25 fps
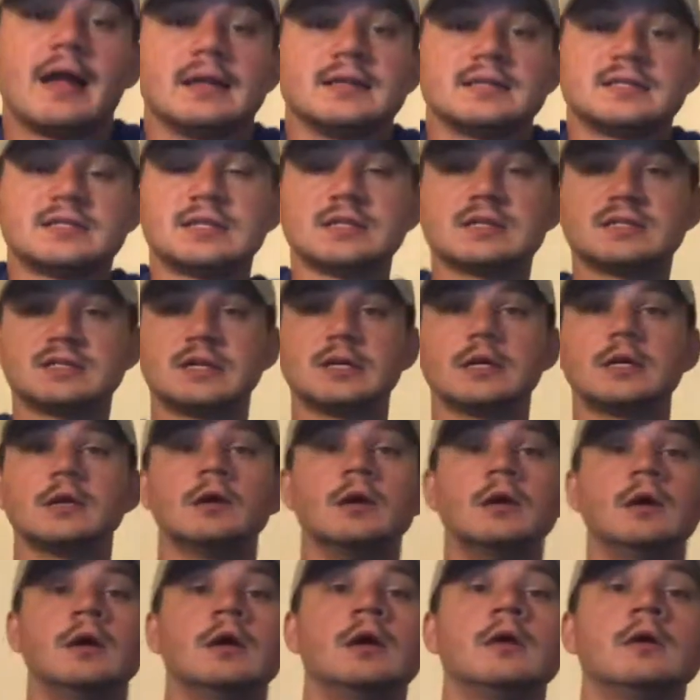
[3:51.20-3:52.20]
and sticks here.
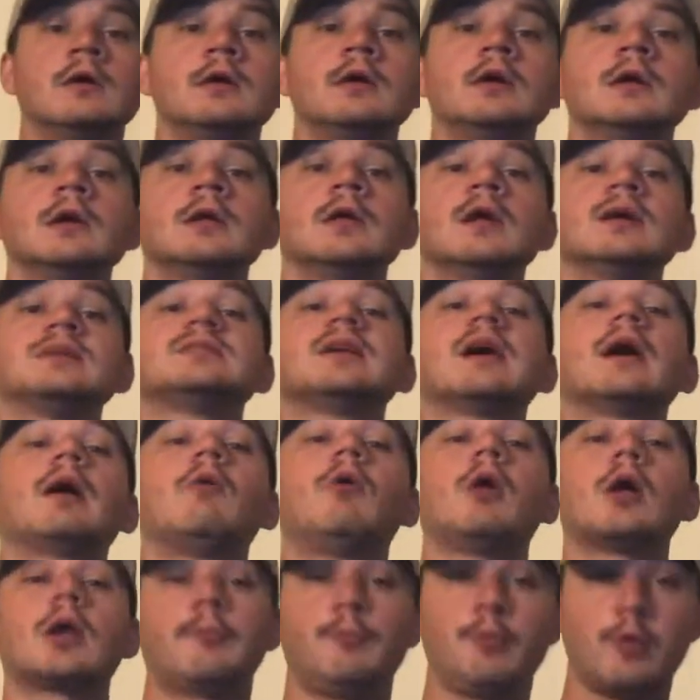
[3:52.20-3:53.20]
Let's say I
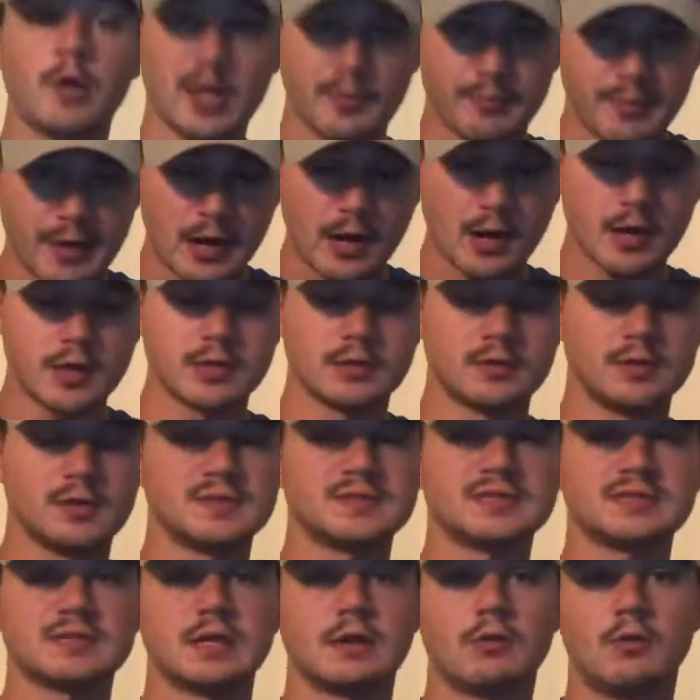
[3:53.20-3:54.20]
want to play
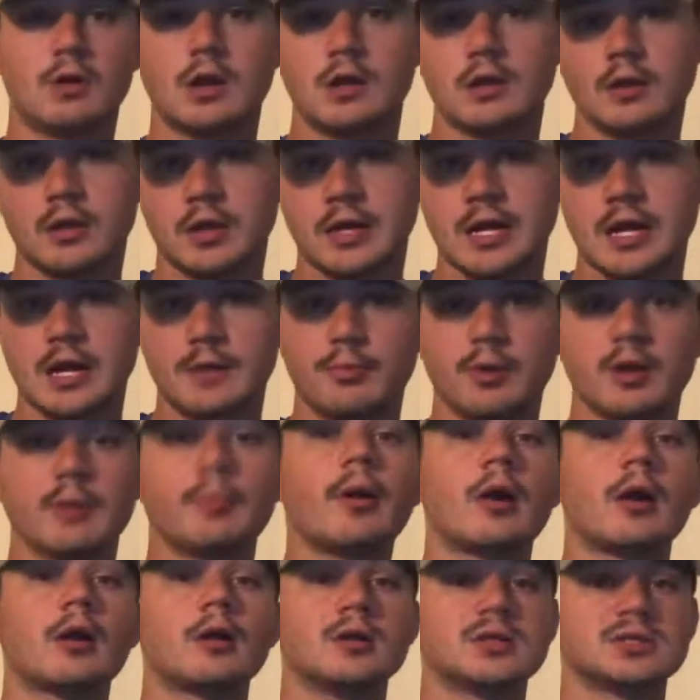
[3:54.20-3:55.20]
paradiddles, and I want to learn how to play
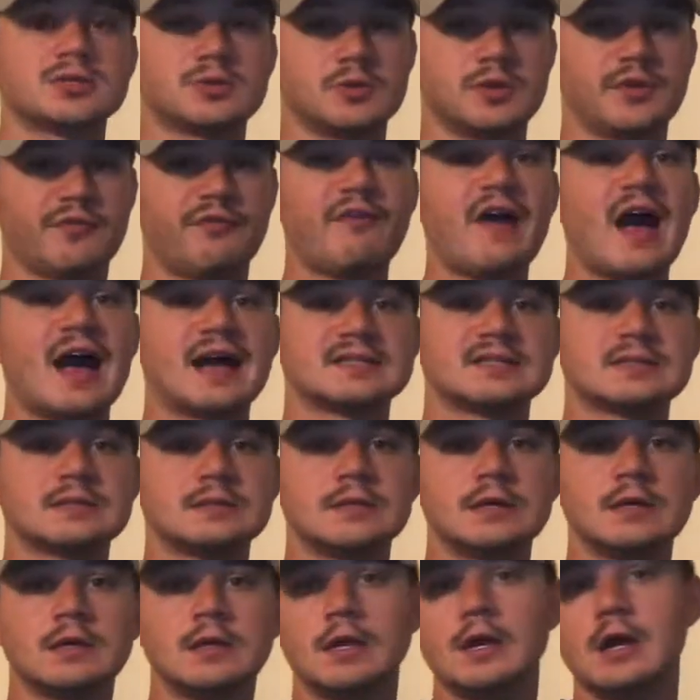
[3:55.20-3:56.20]
paradiddles really fast.
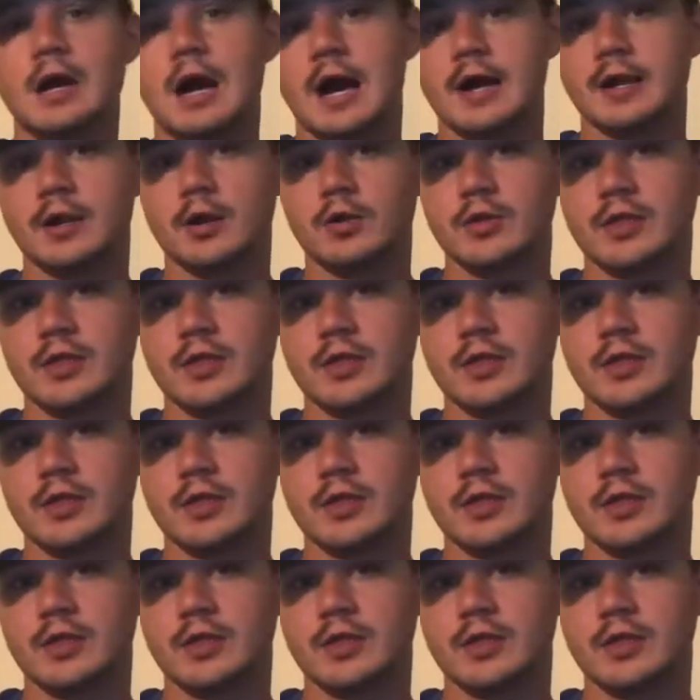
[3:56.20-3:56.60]
I know